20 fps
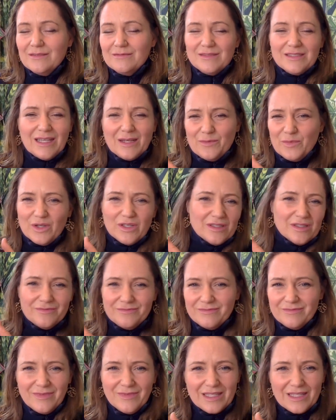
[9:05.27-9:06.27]
Same word,
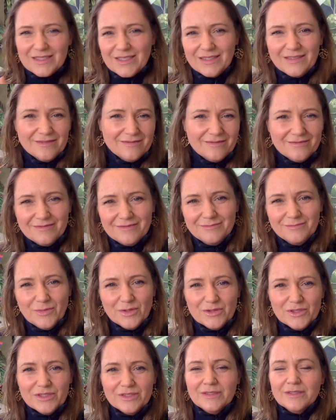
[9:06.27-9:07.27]
Latin,
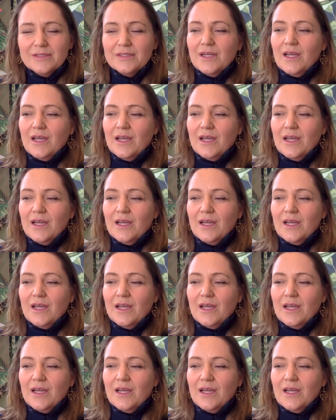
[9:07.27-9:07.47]
modern.